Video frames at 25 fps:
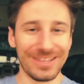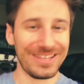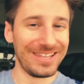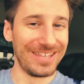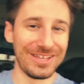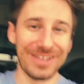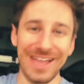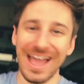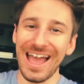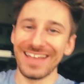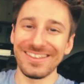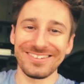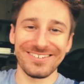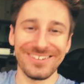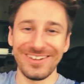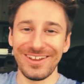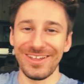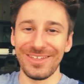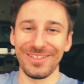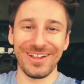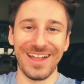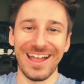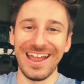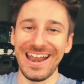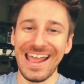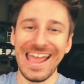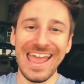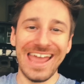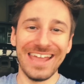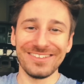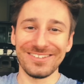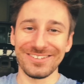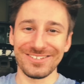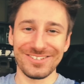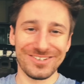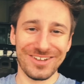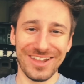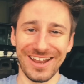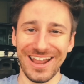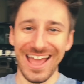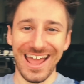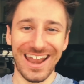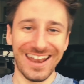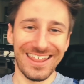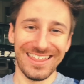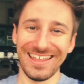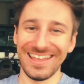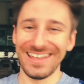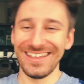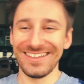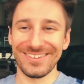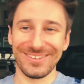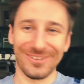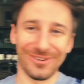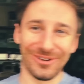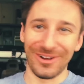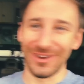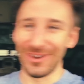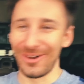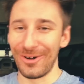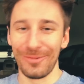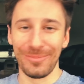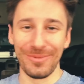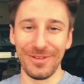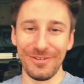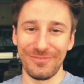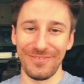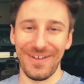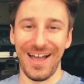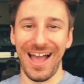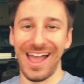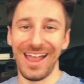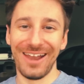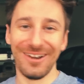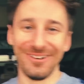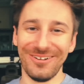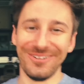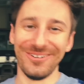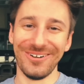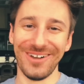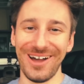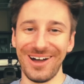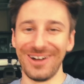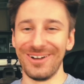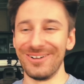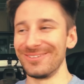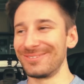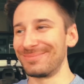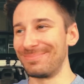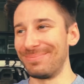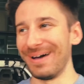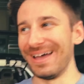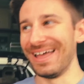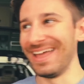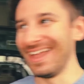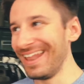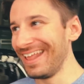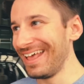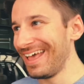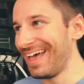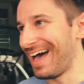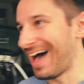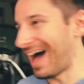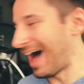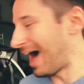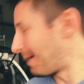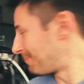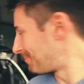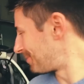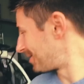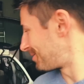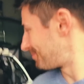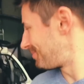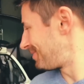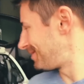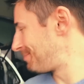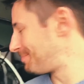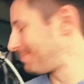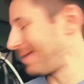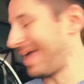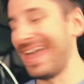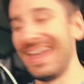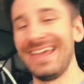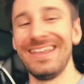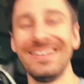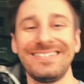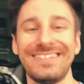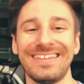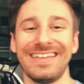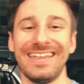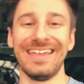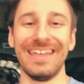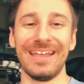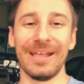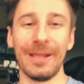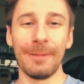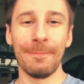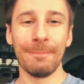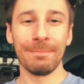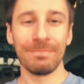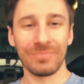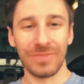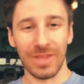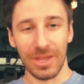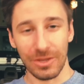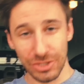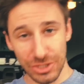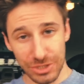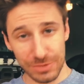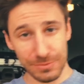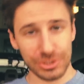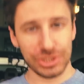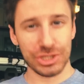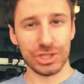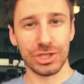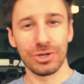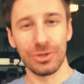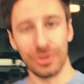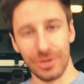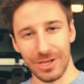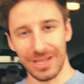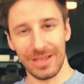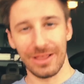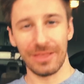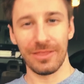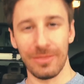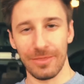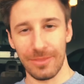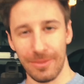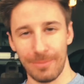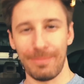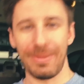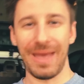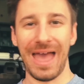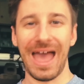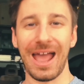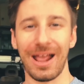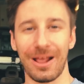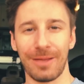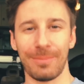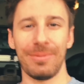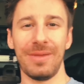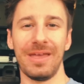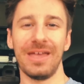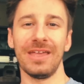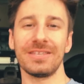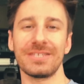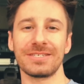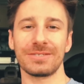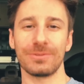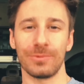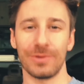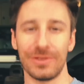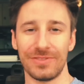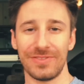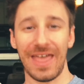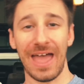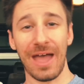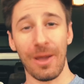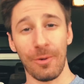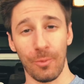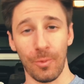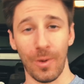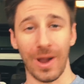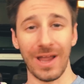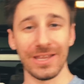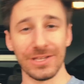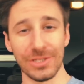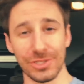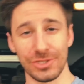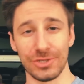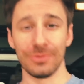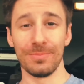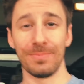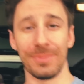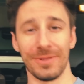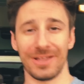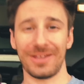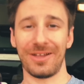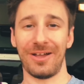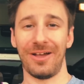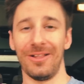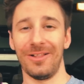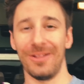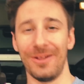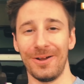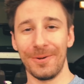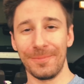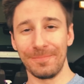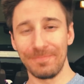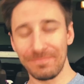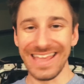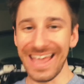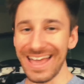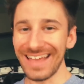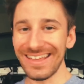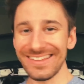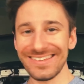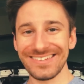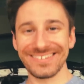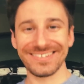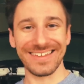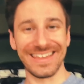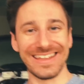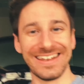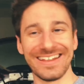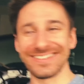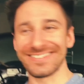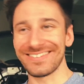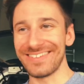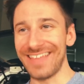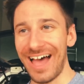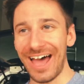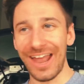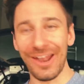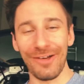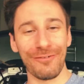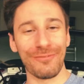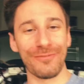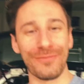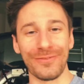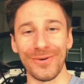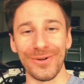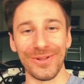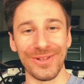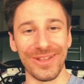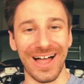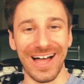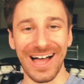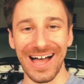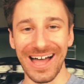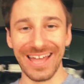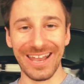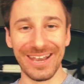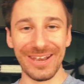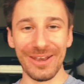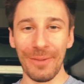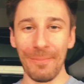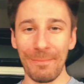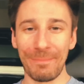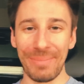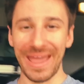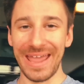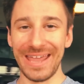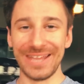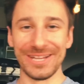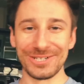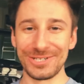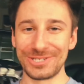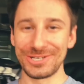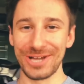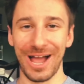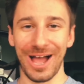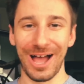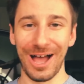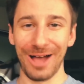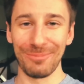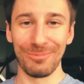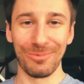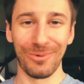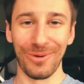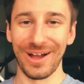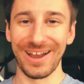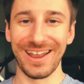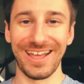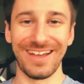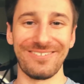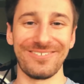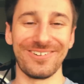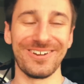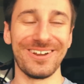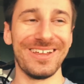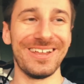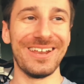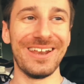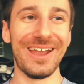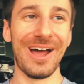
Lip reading: you guys are either gonna hate the shit out of this or it'll be fine, who knows? But I'm gonna be shooting the back bits with that white Duplicolor. Yes, it is not a full-on paint job, whatever,